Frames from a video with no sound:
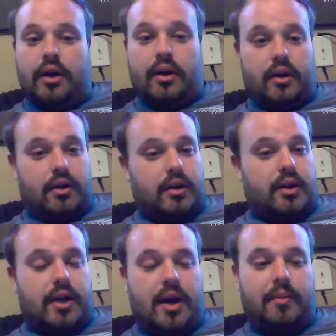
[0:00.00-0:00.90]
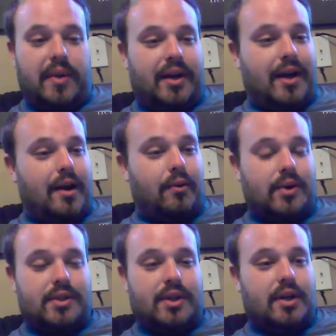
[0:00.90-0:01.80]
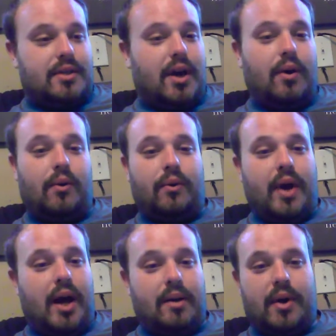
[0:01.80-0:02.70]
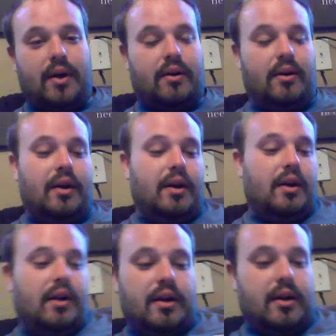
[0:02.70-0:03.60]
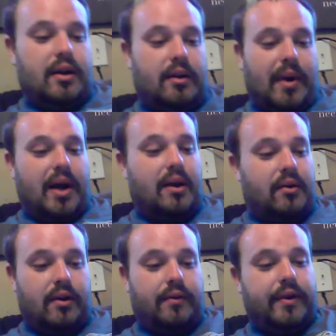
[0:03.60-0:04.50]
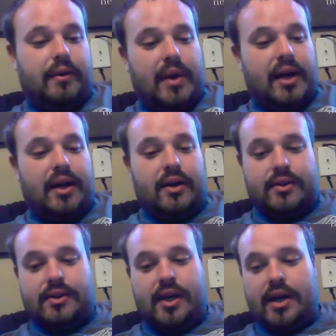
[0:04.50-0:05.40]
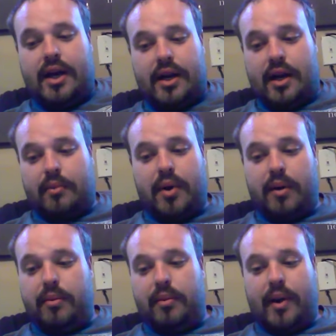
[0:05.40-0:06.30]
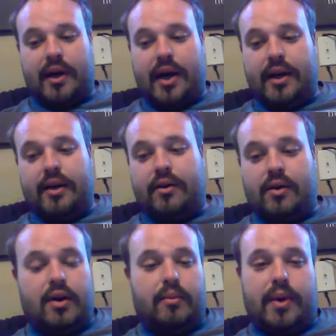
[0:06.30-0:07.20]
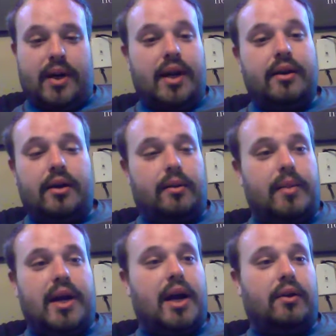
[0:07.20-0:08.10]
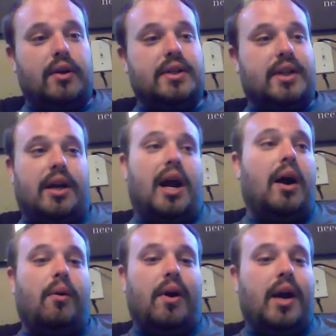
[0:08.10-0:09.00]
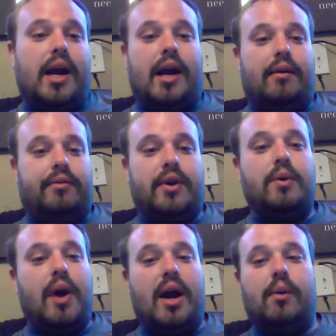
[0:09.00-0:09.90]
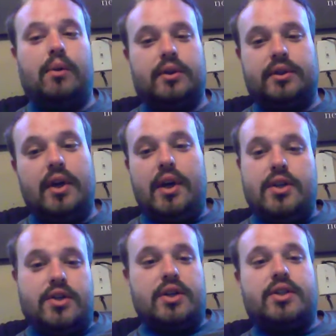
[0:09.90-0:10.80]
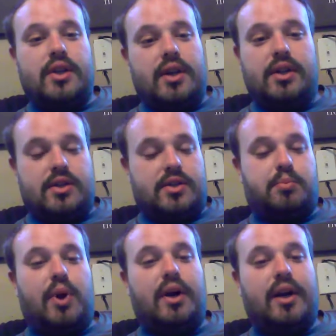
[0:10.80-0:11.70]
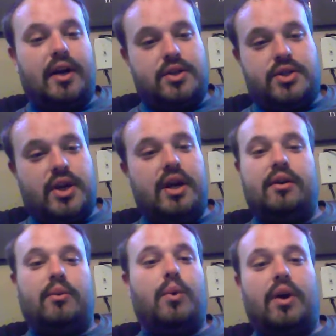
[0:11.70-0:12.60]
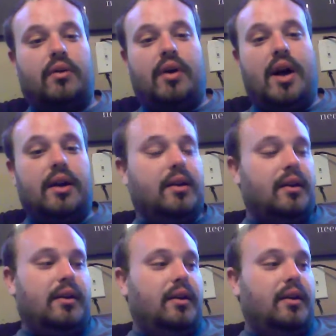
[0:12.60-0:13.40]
I mean, it was a total nightmare. I don't know if anybody else has had that kind of problem like I did or not, but it took me at least an hour and a half, 2 hours, just to get the sprocket and chain to work right.